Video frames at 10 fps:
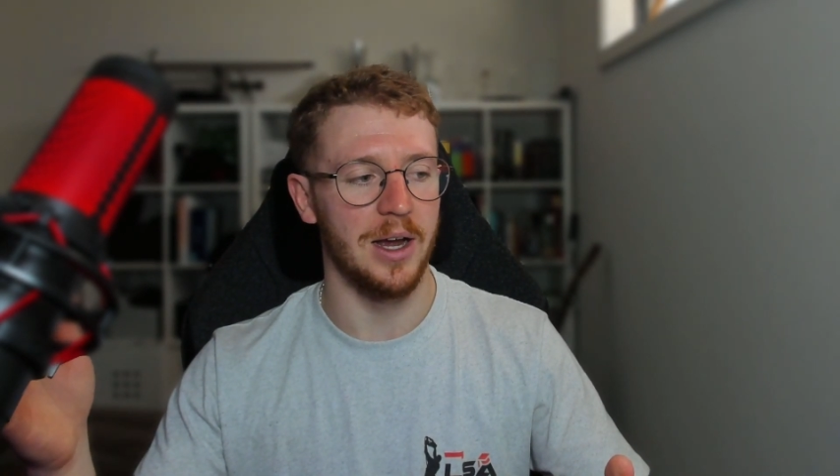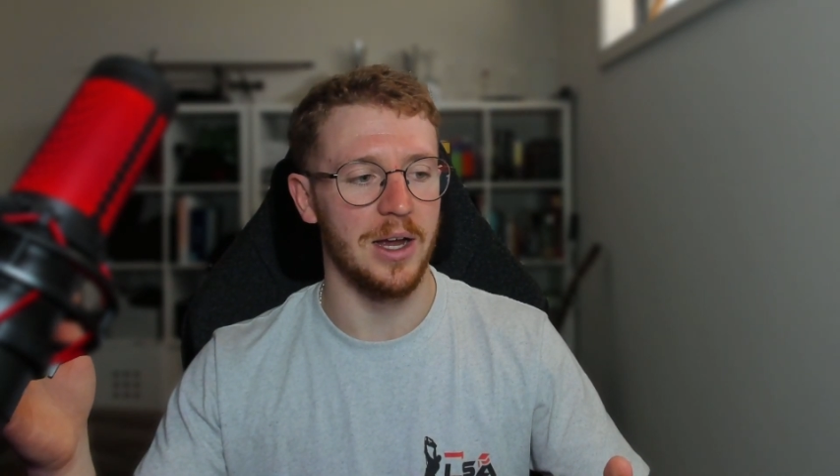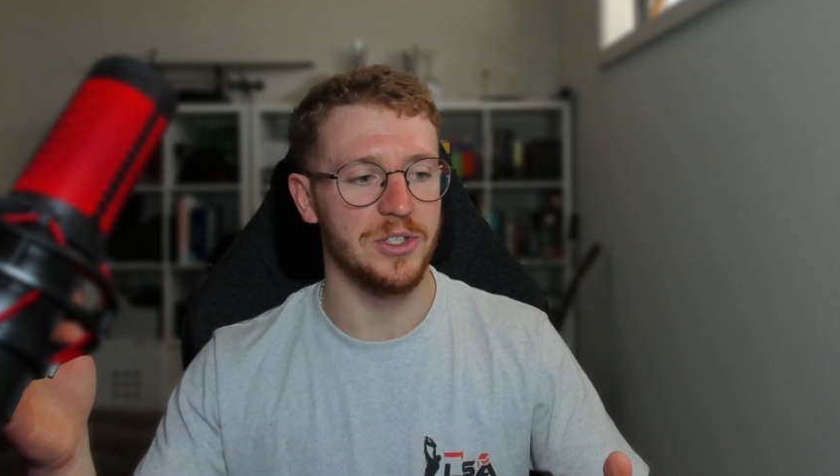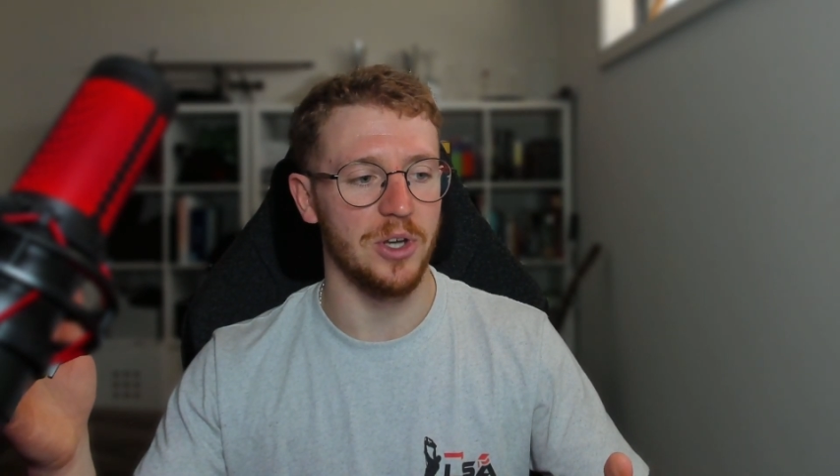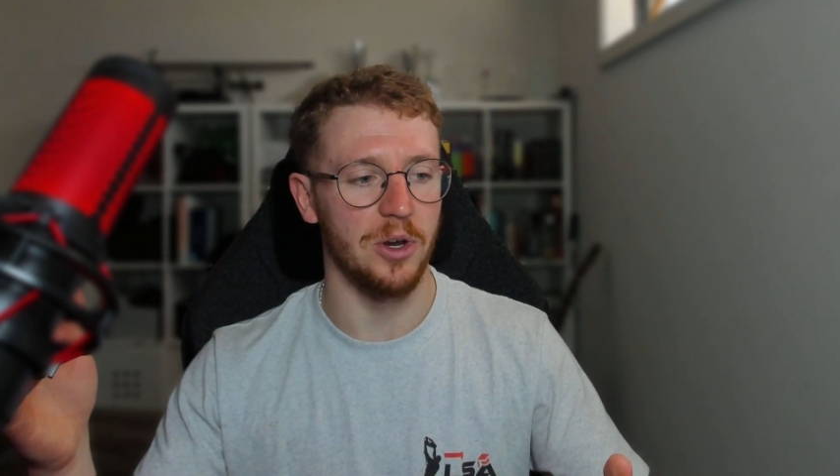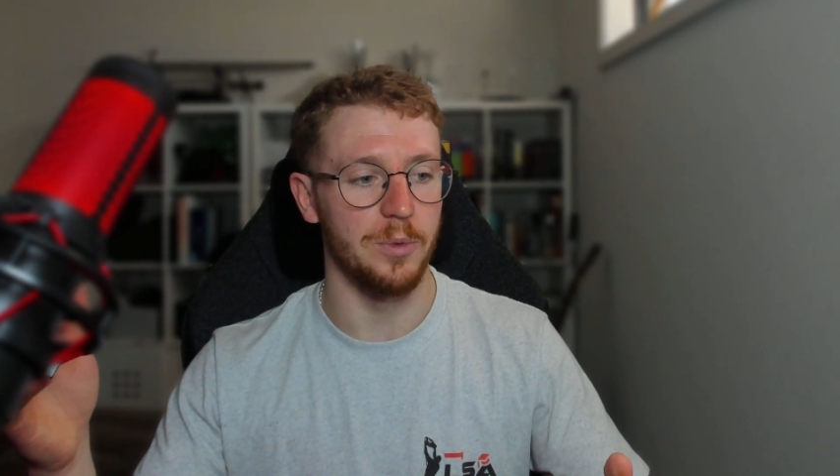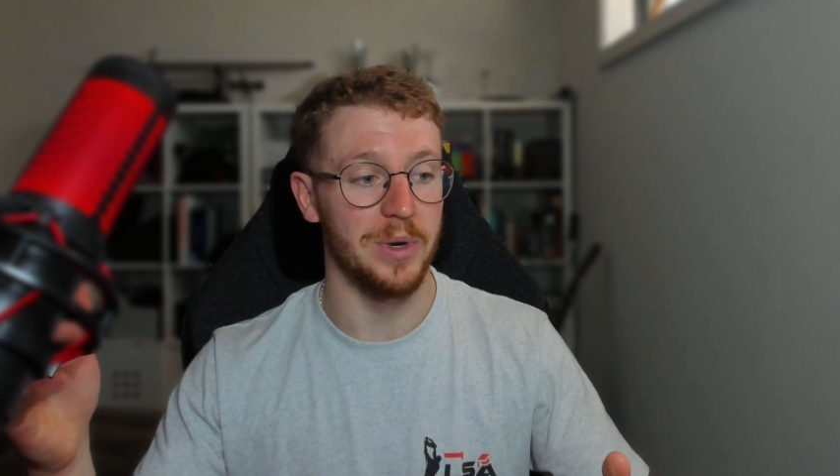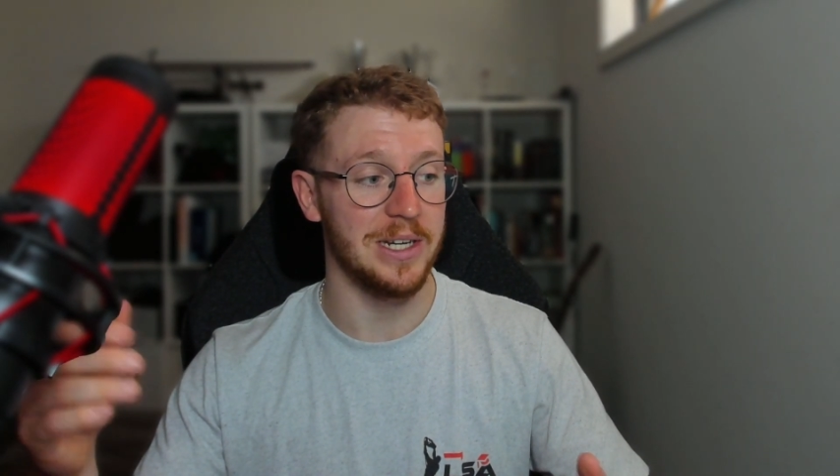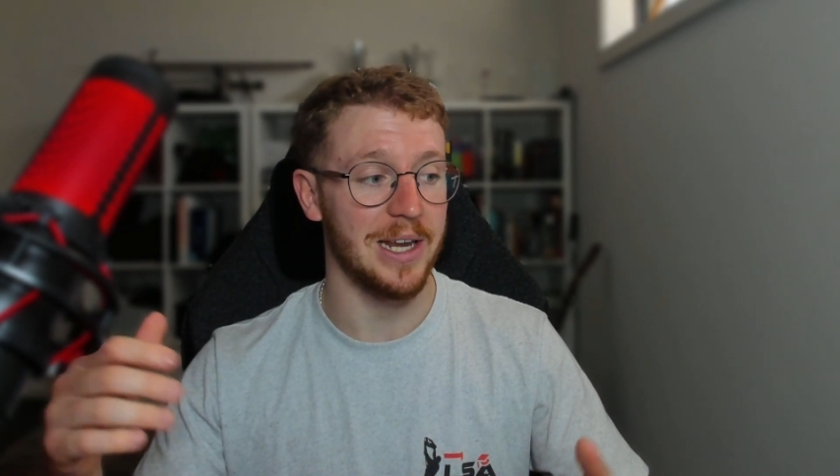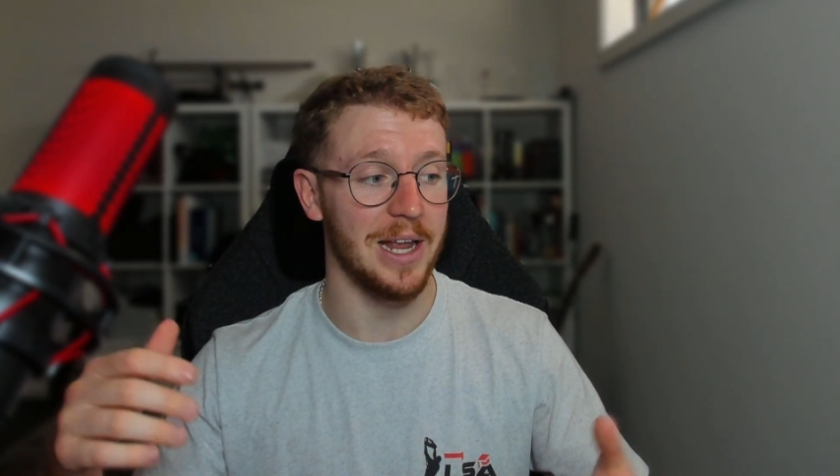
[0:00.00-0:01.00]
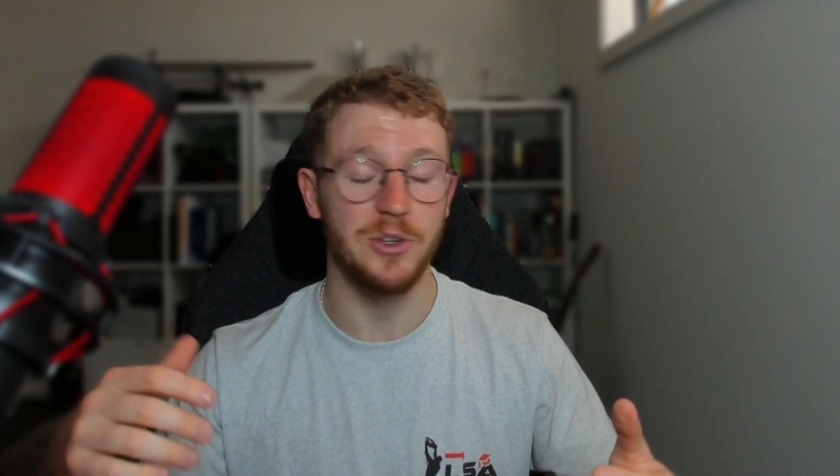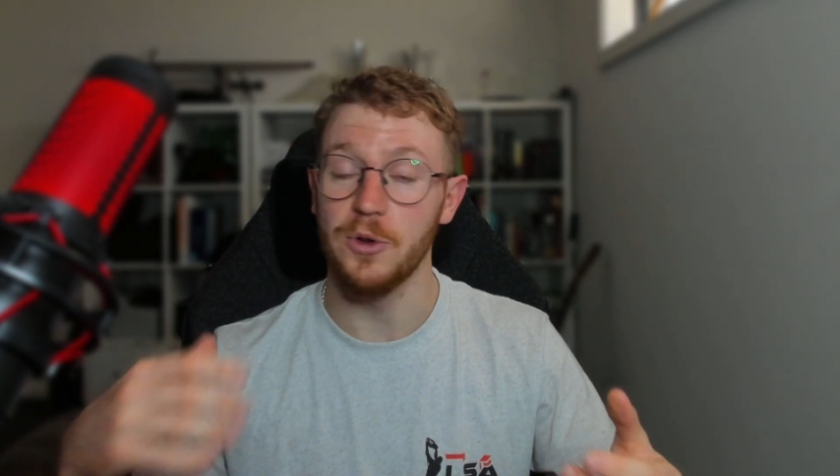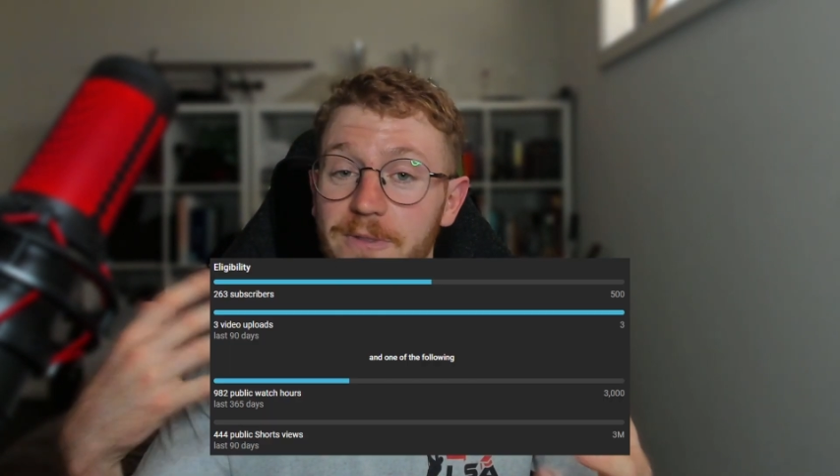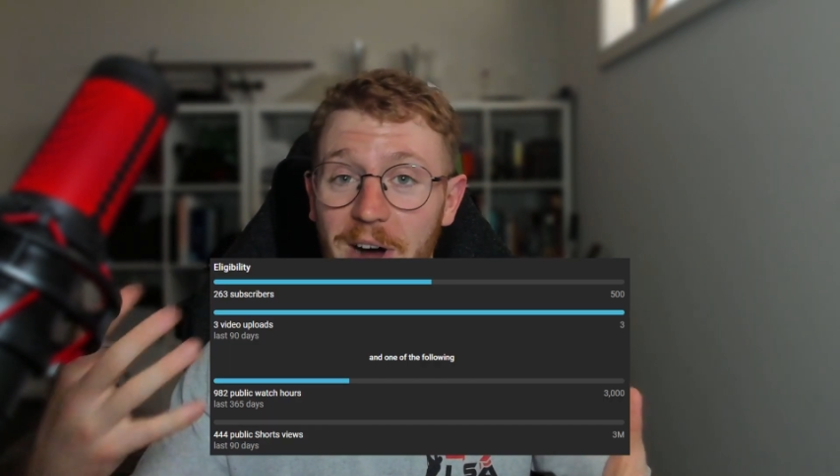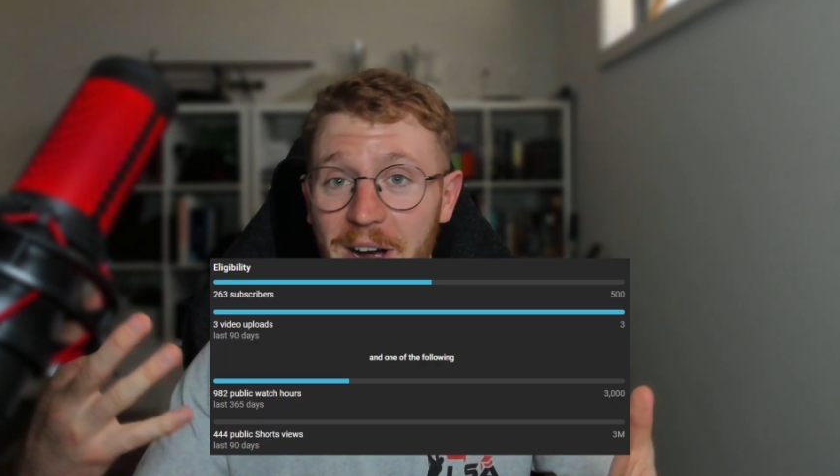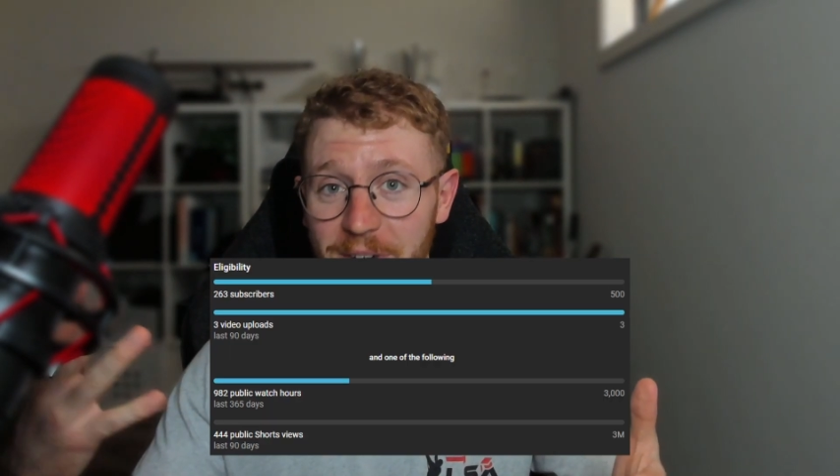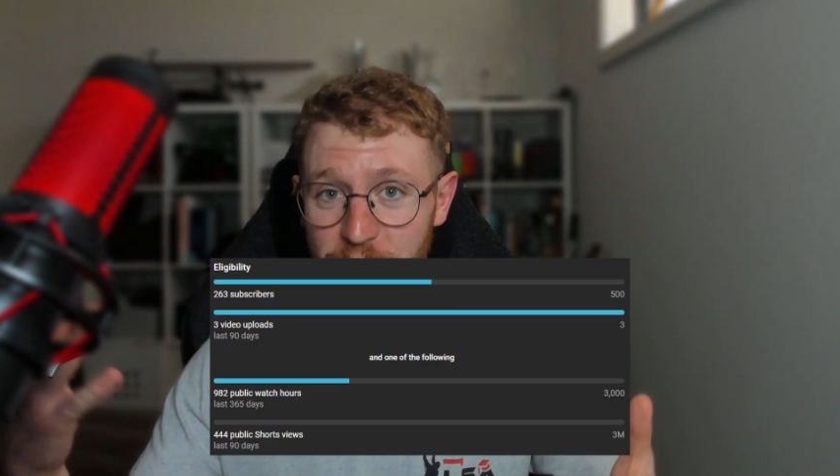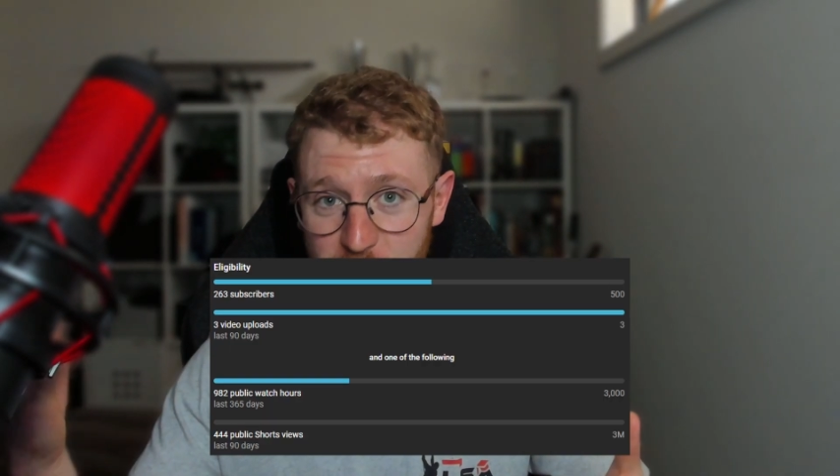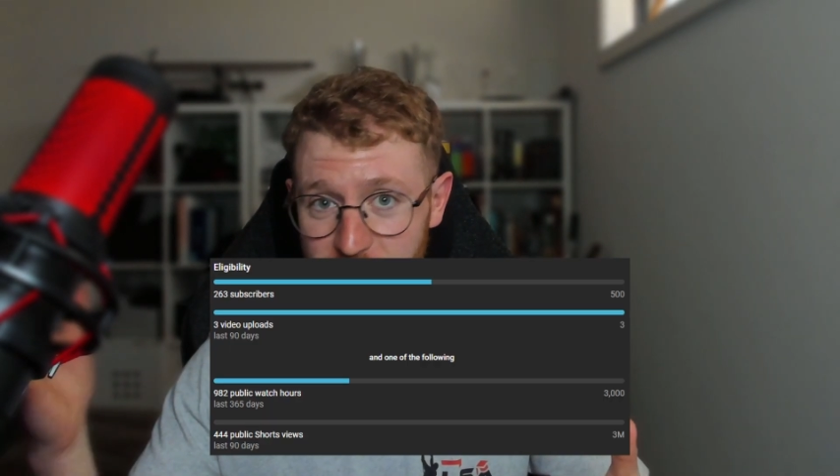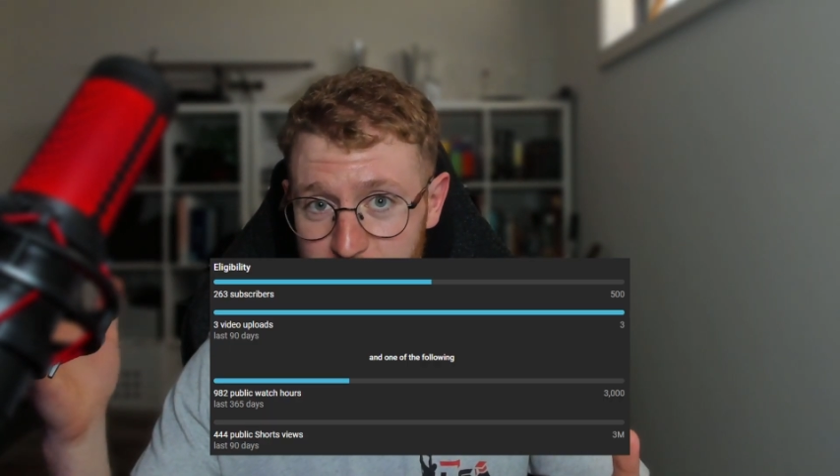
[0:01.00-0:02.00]
So we need to get to
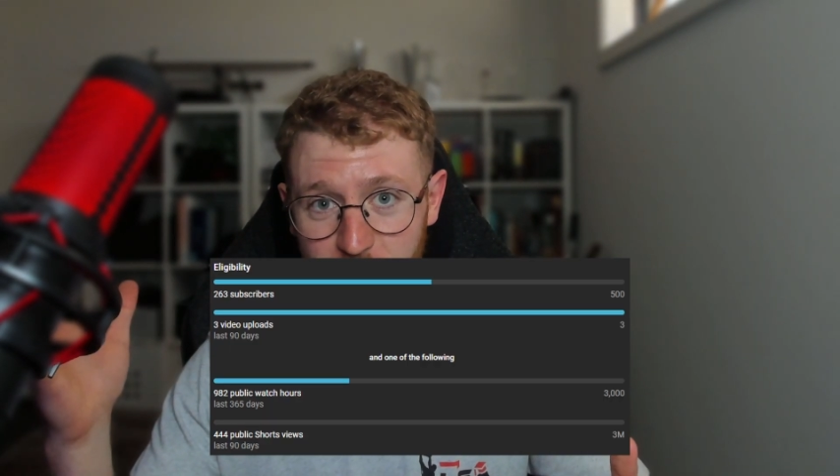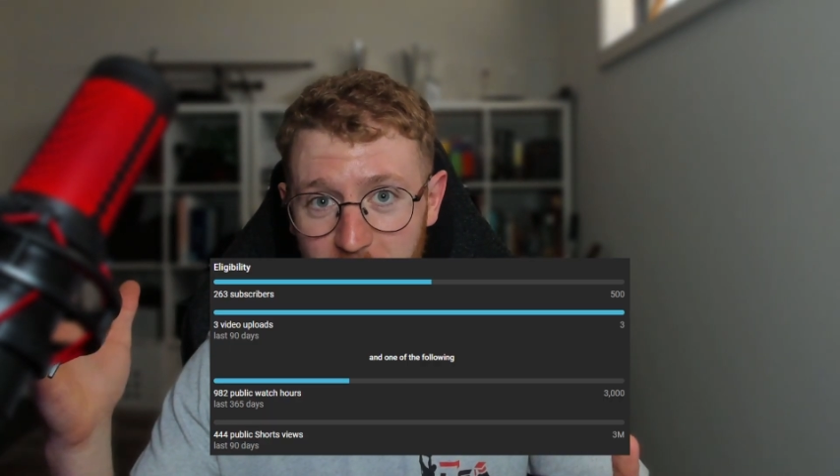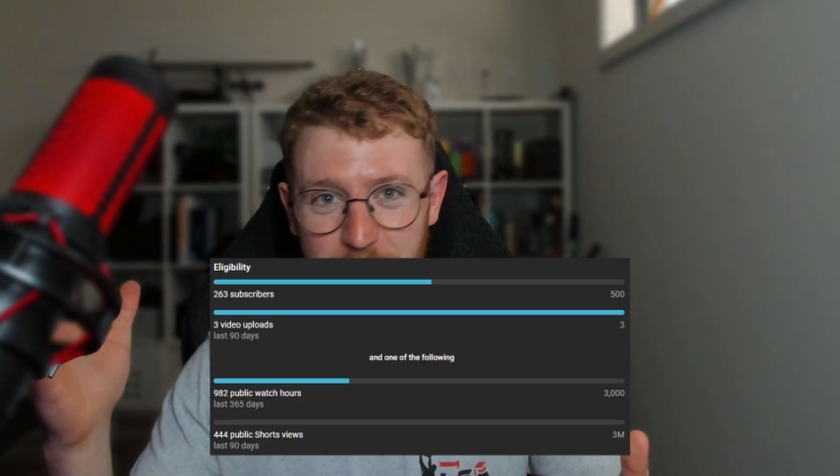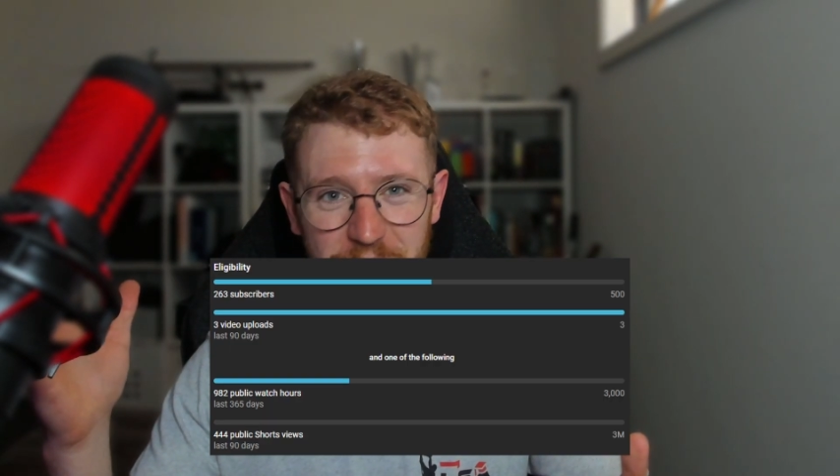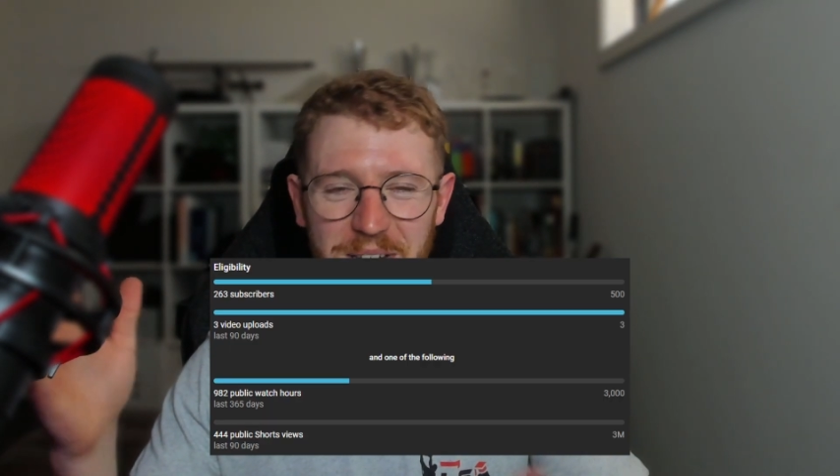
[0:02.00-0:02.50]
500 subscribers